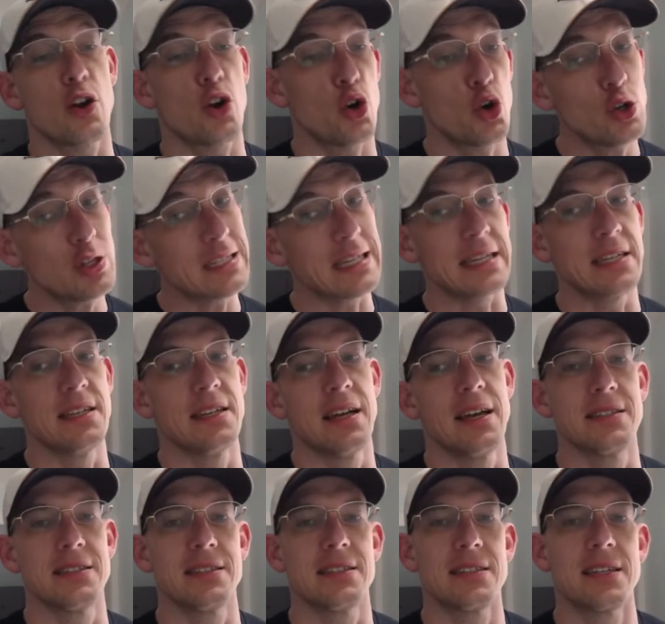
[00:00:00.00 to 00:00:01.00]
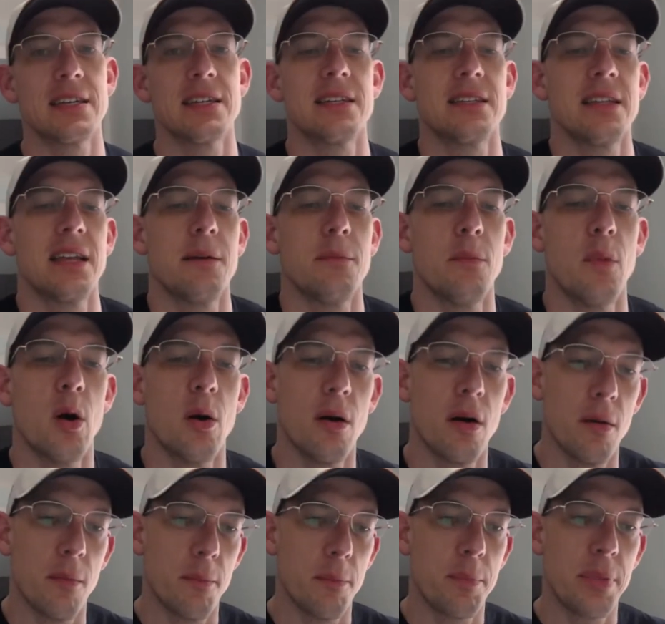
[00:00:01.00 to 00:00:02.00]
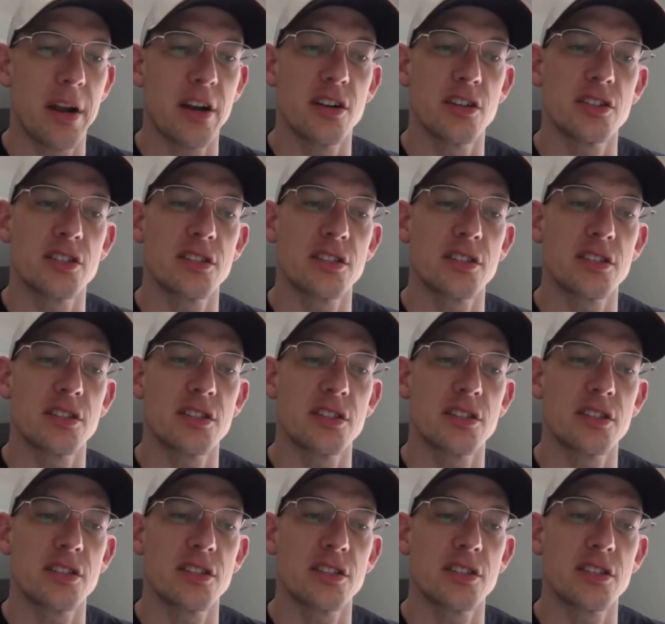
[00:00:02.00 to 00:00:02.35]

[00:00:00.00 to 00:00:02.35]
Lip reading: early and then getting them better